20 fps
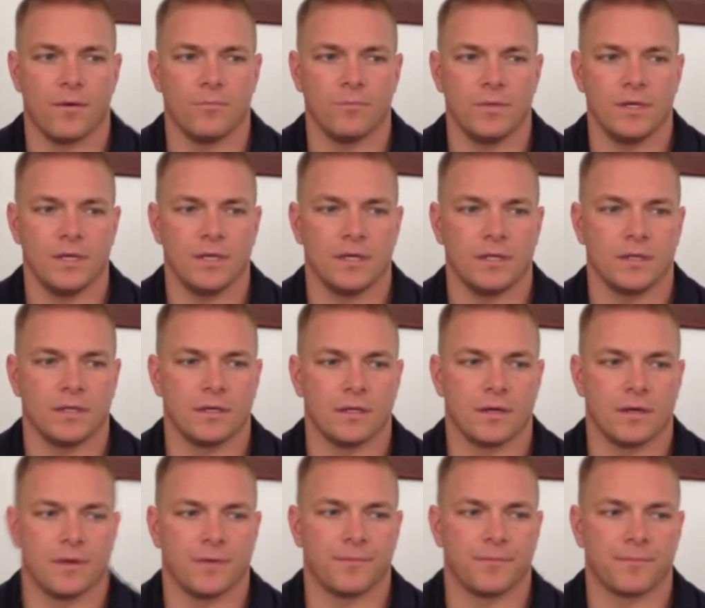me and
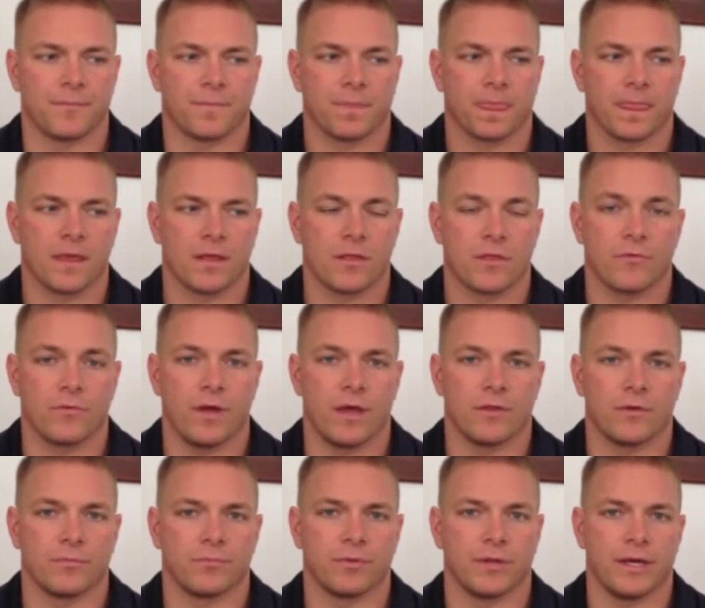3
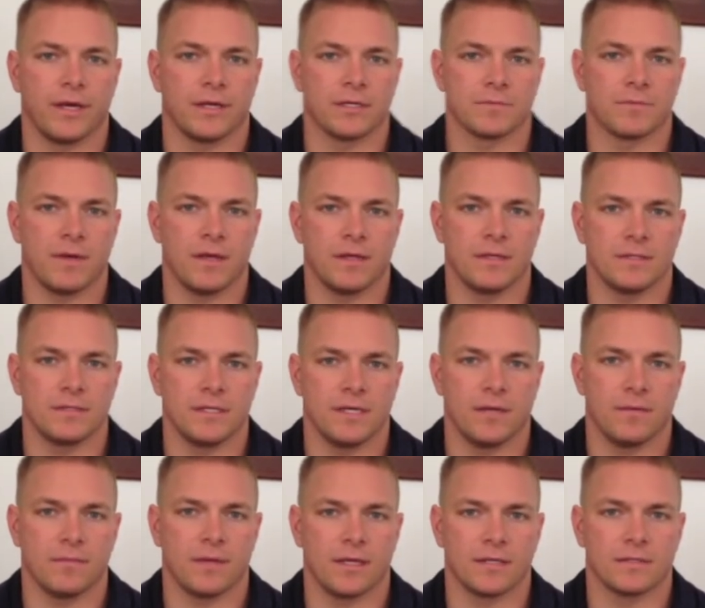other players made the
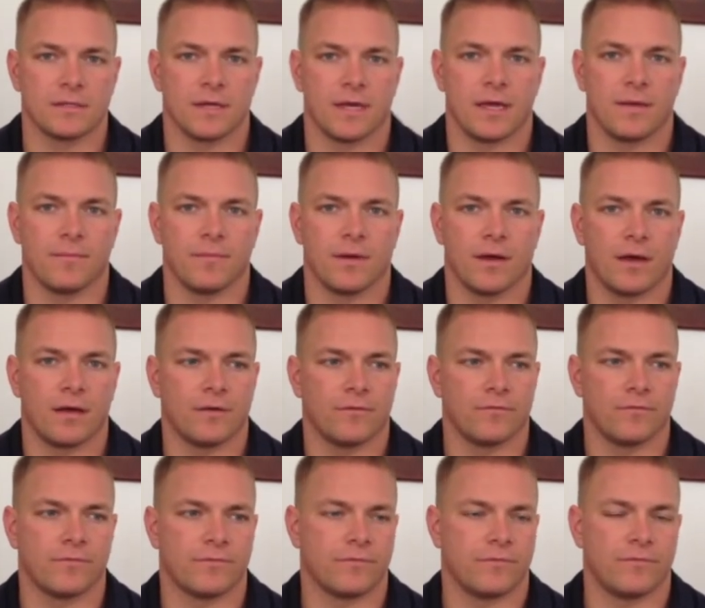team that time out of
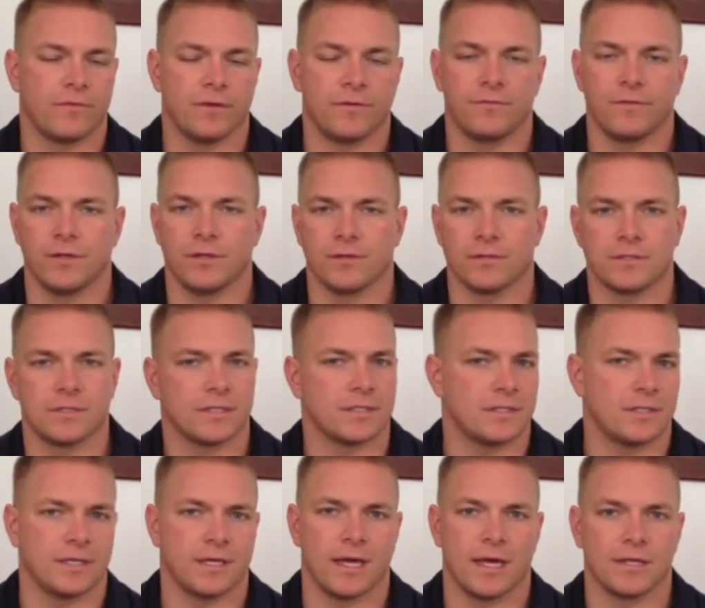50 or
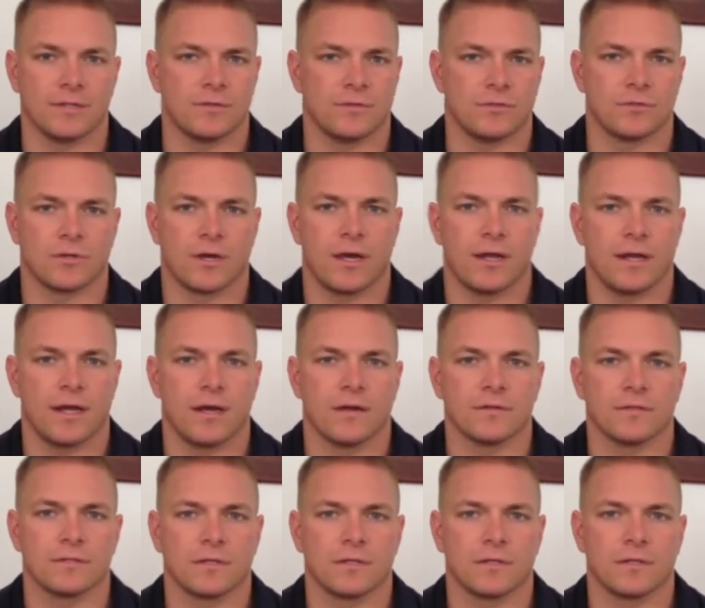60 guys who tried out.